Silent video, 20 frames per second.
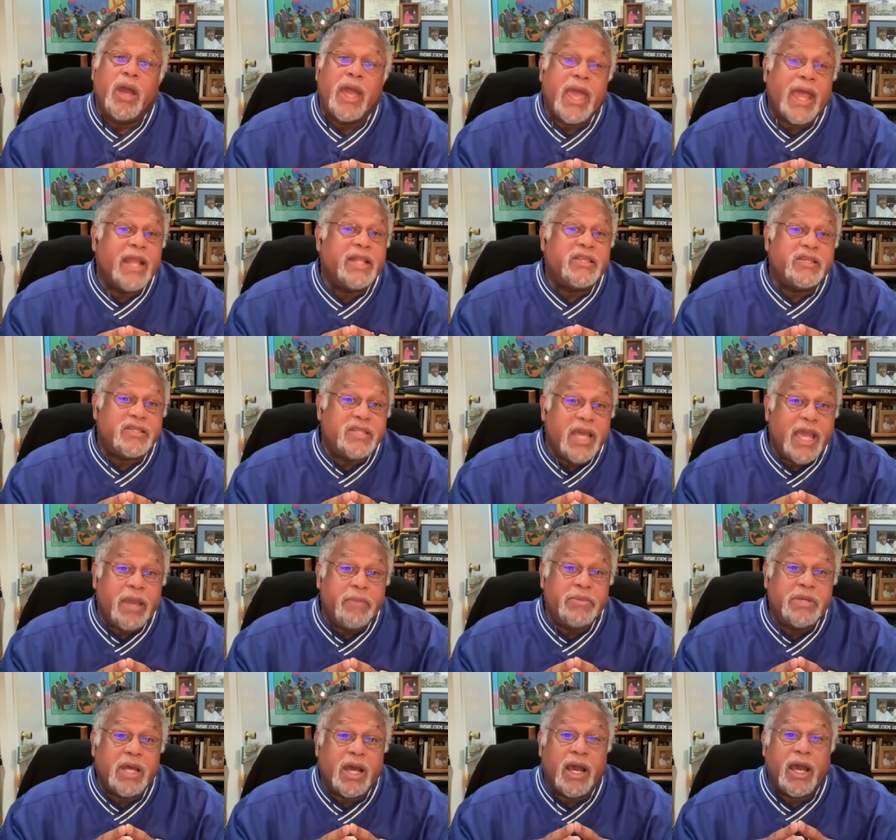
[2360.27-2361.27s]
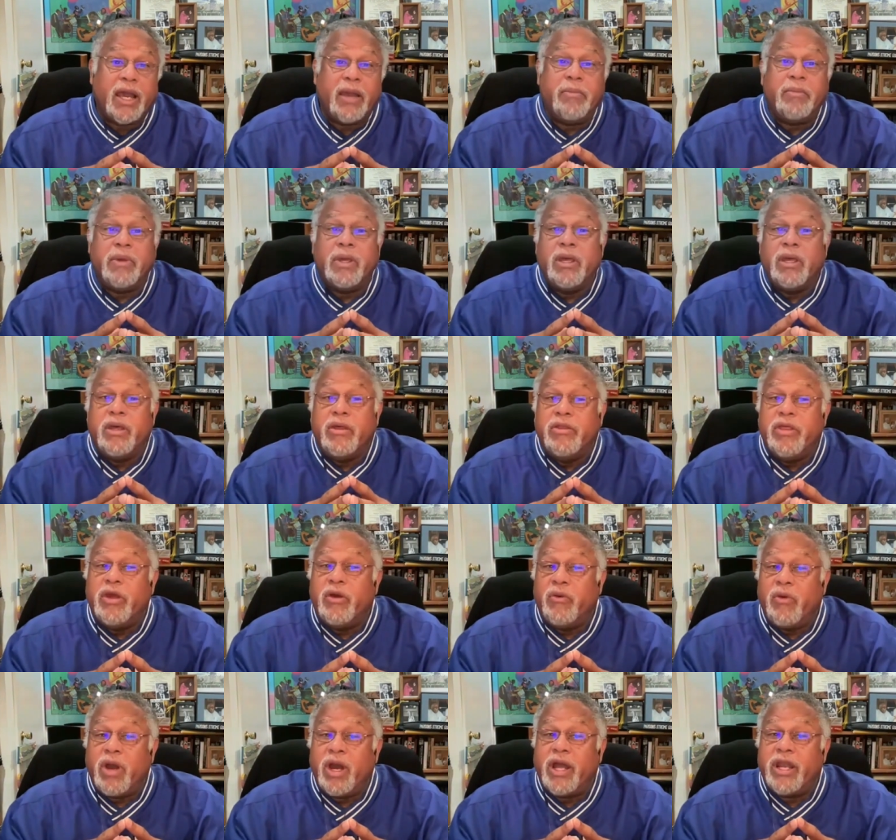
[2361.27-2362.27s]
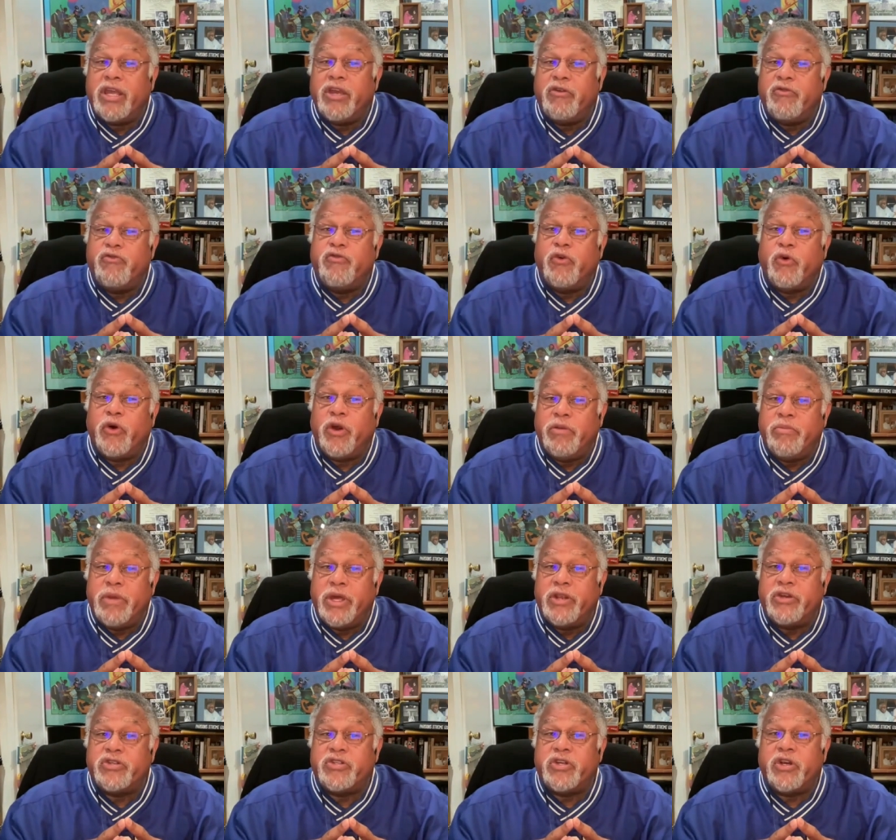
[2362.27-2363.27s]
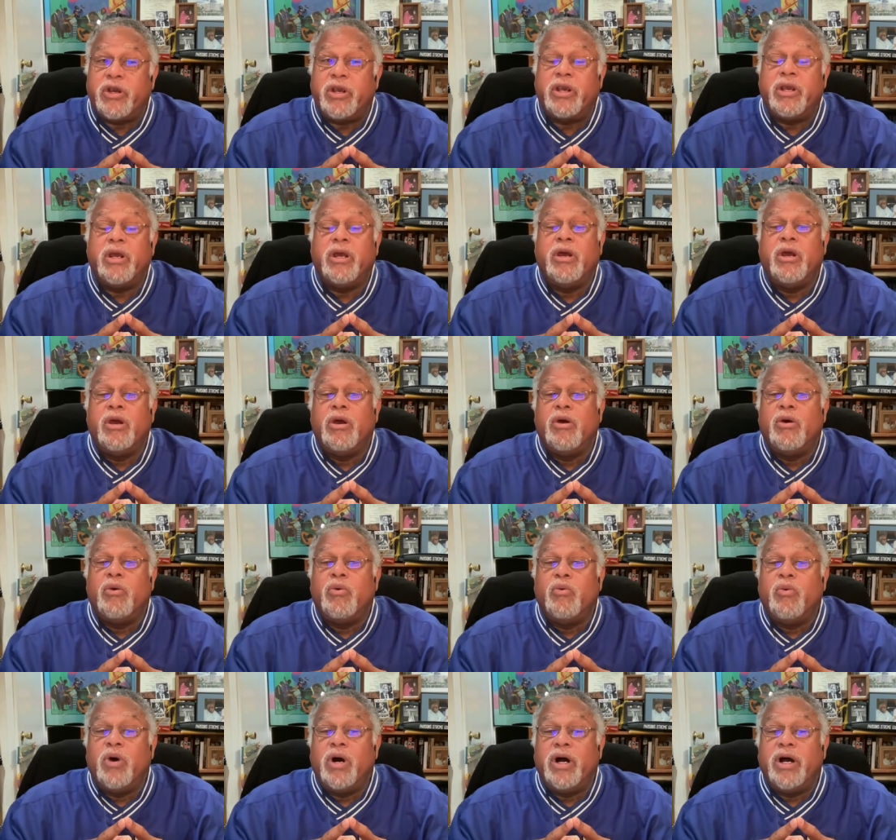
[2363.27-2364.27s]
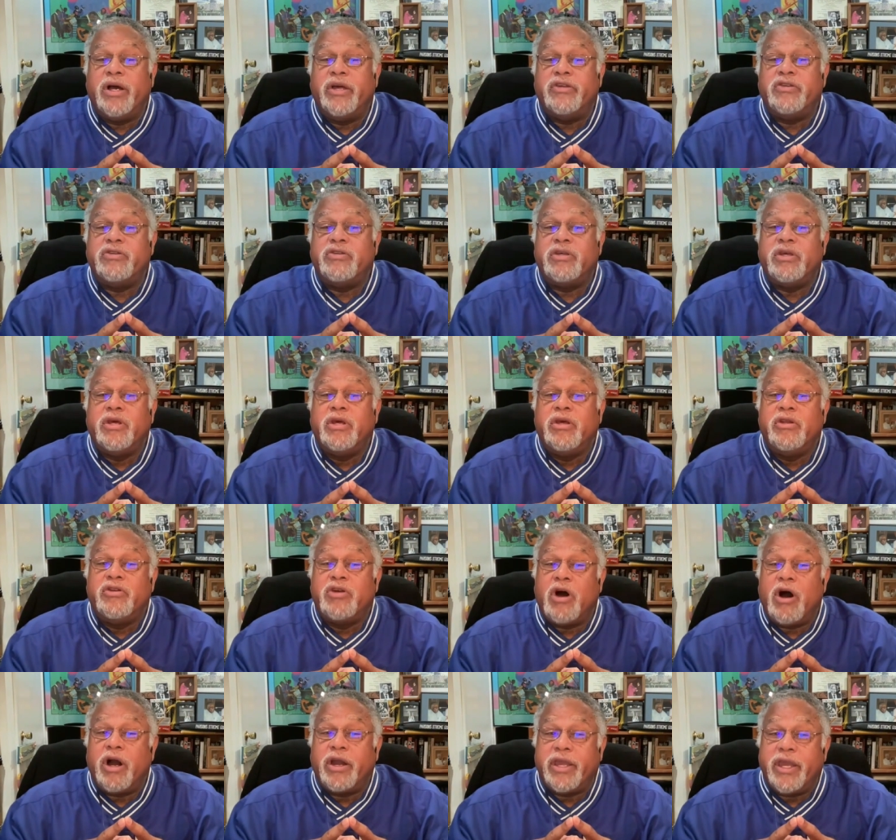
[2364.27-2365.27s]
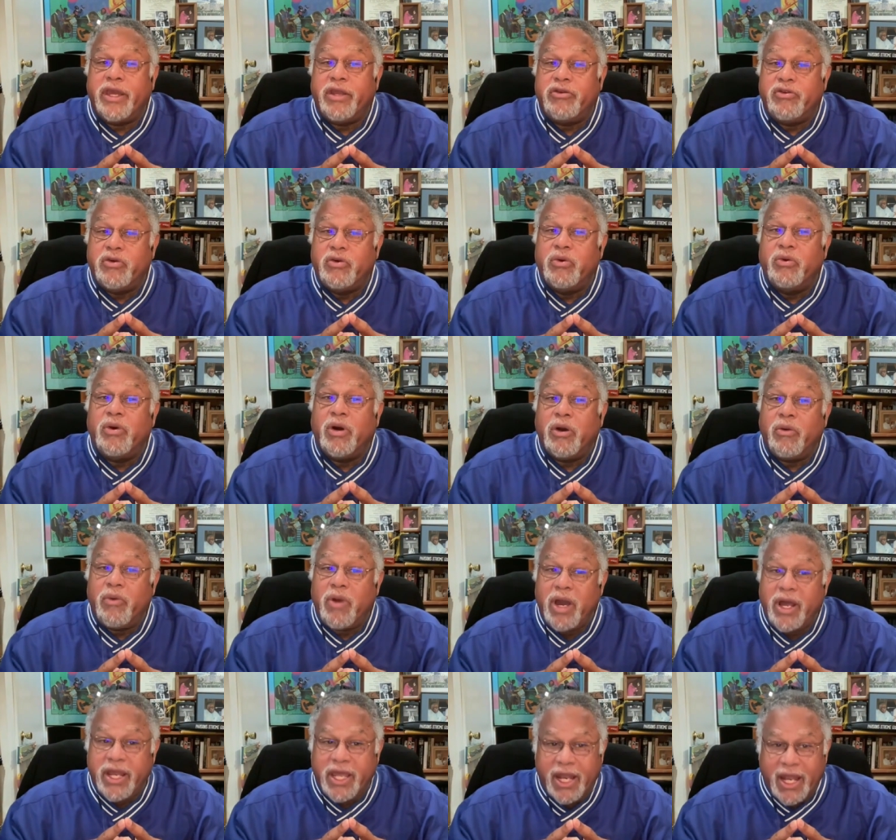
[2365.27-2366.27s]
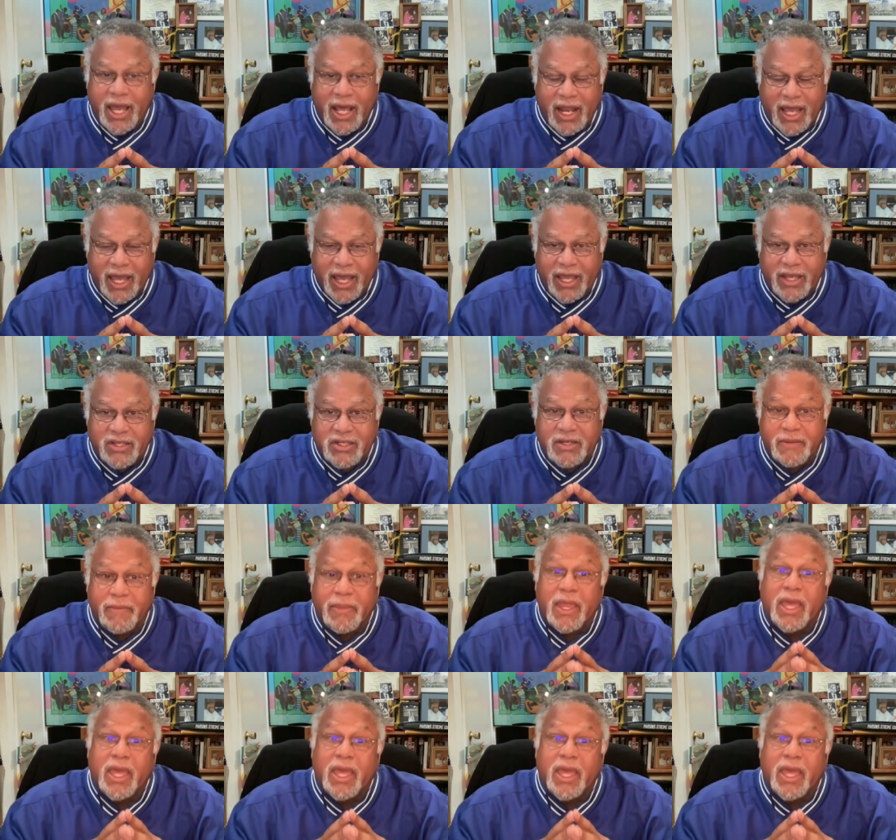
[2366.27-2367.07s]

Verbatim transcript: And at the same time, the Iranian foreign minister was talking to Iranian allies.